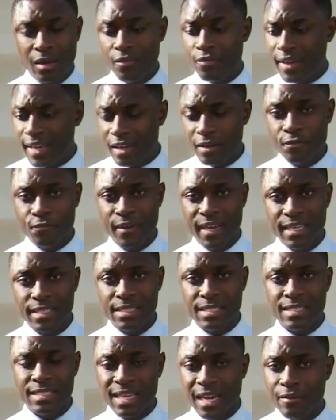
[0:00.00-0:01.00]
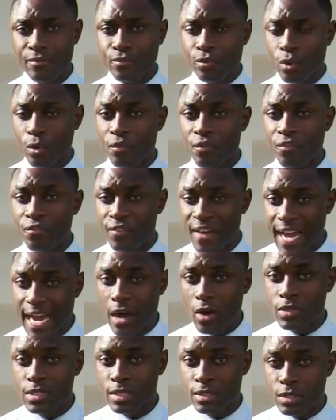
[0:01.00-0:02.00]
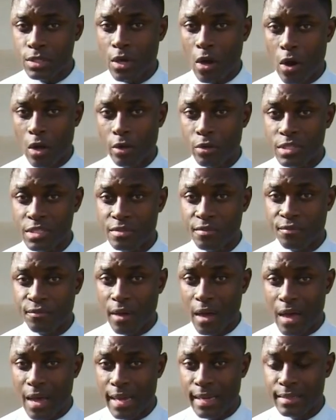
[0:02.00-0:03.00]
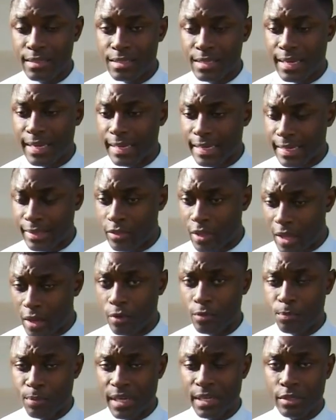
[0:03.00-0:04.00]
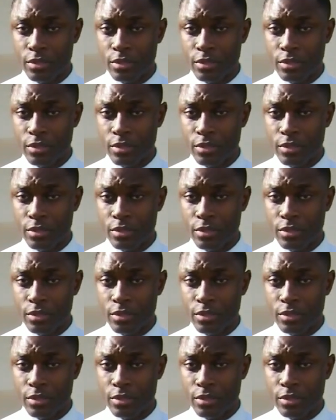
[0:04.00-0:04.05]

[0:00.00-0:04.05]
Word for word: they could face several thousand dollars in fines, and those